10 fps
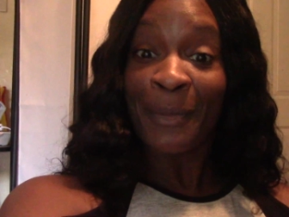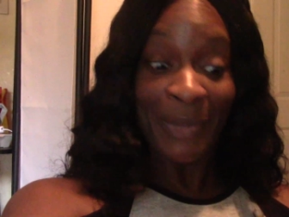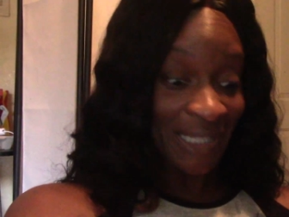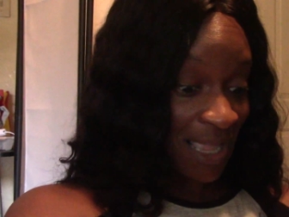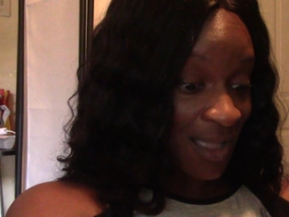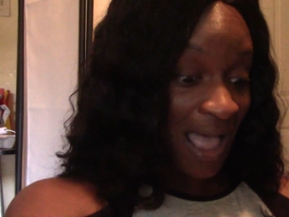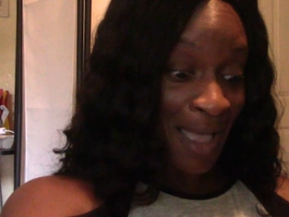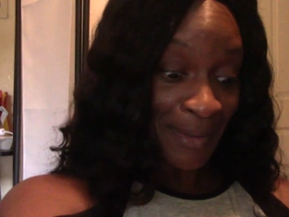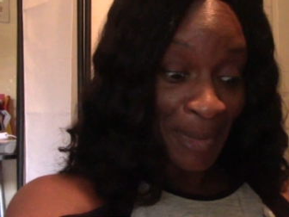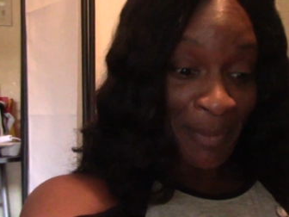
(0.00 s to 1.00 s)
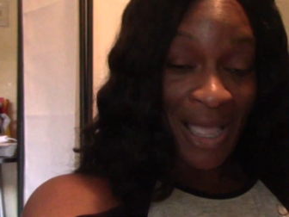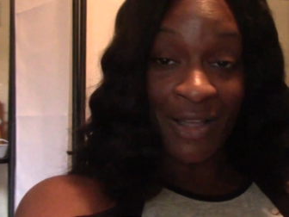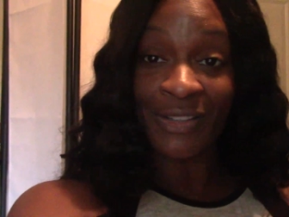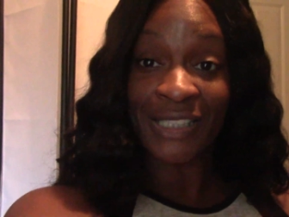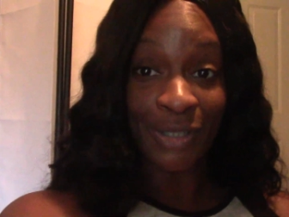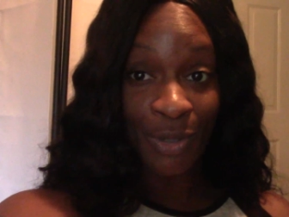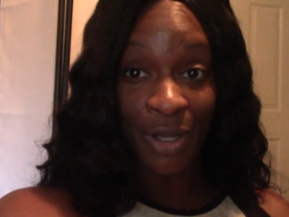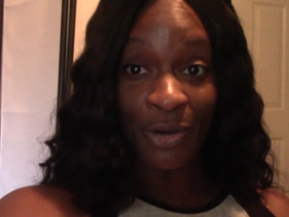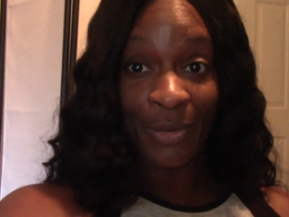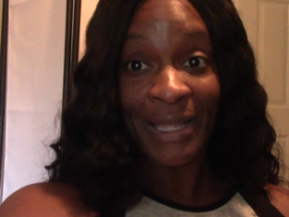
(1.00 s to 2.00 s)
but y'all i'm about to
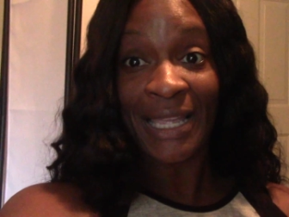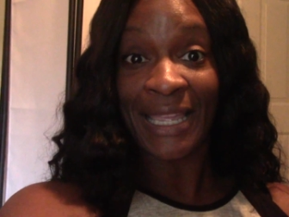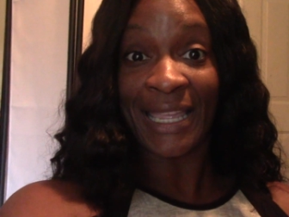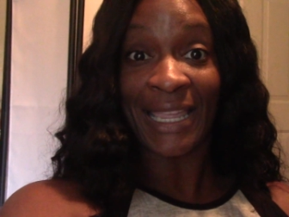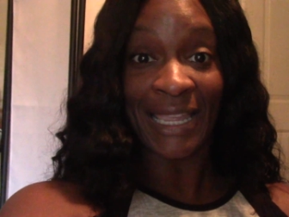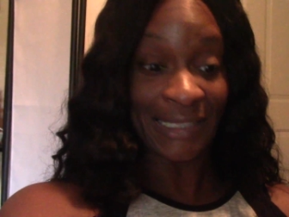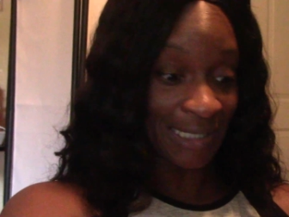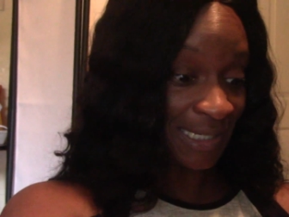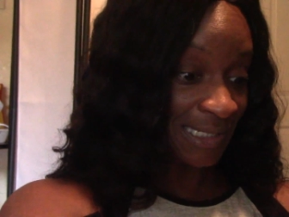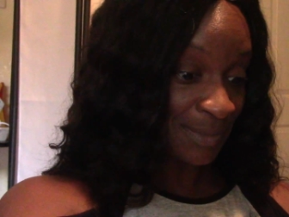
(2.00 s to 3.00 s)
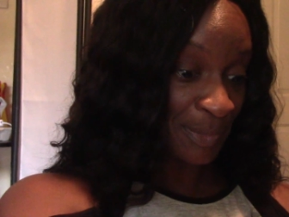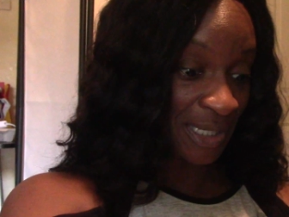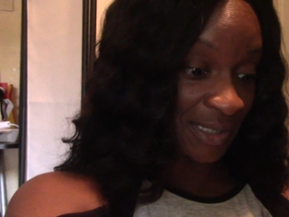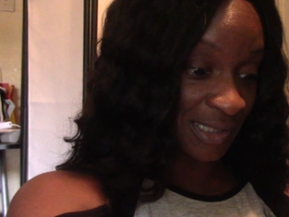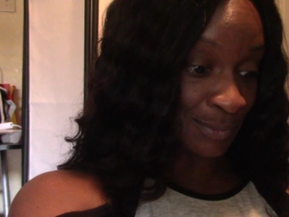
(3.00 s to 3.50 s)
go and eat me some